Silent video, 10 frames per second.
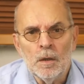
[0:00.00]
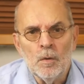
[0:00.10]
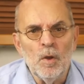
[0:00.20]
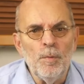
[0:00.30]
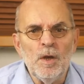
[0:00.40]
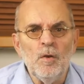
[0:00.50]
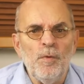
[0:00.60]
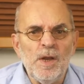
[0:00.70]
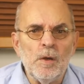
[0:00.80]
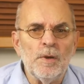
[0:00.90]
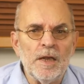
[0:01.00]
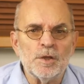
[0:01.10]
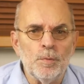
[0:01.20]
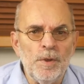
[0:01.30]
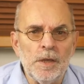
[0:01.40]
There will be a new video
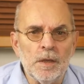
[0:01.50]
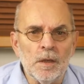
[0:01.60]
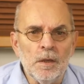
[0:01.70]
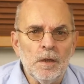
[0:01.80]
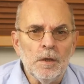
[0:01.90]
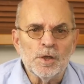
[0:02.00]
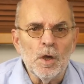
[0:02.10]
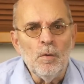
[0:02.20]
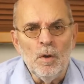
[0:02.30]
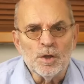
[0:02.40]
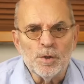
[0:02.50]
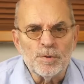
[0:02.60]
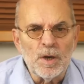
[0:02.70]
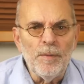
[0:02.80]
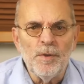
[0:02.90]
next week, so
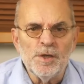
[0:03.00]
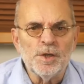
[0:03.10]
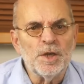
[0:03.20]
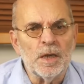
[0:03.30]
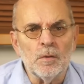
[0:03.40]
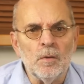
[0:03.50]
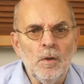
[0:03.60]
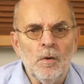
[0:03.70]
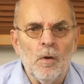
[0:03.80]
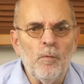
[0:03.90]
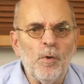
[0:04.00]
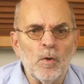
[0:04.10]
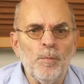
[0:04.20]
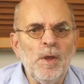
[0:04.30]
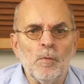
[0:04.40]
subscribe to this channel or
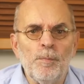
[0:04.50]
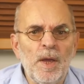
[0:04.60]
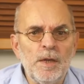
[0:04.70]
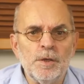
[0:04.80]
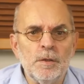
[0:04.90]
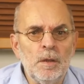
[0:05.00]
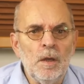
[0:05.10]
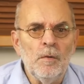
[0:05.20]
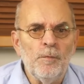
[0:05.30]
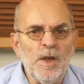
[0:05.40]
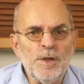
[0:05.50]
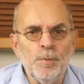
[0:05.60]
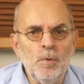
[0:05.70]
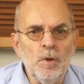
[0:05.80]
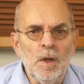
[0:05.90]
follow me on Patreon,
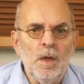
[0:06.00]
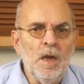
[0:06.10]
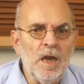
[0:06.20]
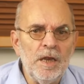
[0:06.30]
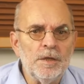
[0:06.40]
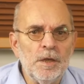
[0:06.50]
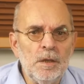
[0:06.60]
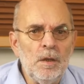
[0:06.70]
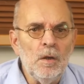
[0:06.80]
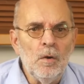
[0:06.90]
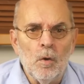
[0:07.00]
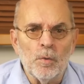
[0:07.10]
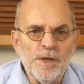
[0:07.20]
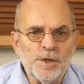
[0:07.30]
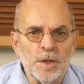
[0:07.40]
Facebook, LinkedIn
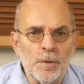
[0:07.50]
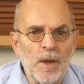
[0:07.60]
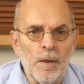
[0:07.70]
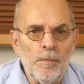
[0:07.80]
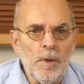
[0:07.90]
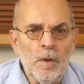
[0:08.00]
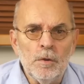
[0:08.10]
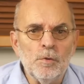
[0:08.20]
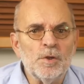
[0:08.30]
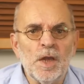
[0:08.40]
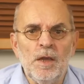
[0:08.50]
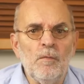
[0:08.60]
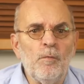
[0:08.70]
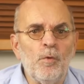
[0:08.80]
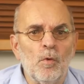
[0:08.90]
or Instagram to stay
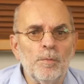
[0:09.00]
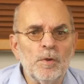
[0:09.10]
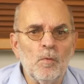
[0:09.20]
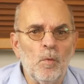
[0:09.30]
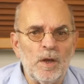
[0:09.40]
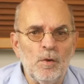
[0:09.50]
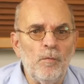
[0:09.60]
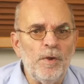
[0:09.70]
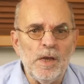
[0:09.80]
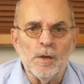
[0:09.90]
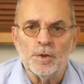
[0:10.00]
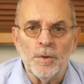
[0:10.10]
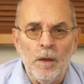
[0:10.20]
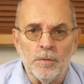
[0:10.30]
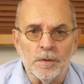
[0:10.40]
informed when new videos
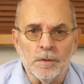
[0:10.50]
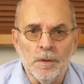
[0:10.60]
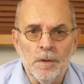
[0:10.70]
are out.